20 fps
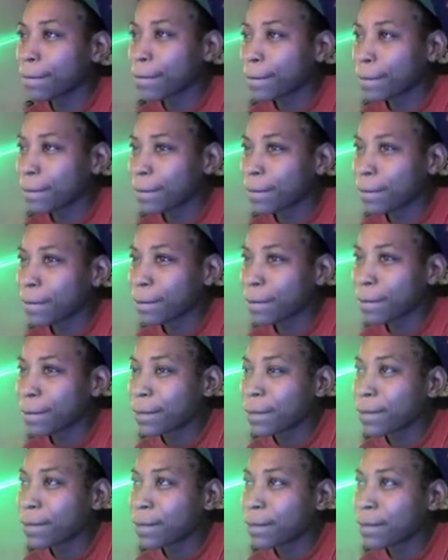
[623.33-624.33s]

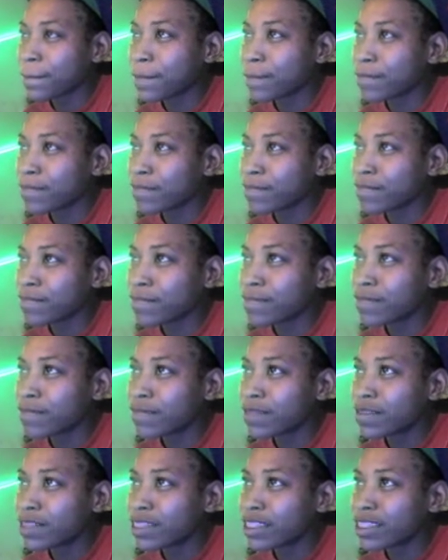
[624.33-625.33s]

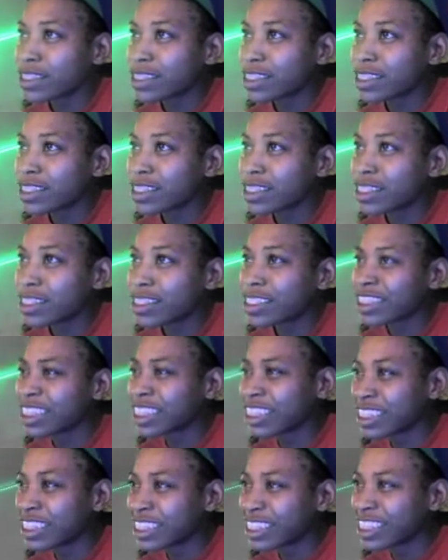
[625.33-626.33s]
(silent)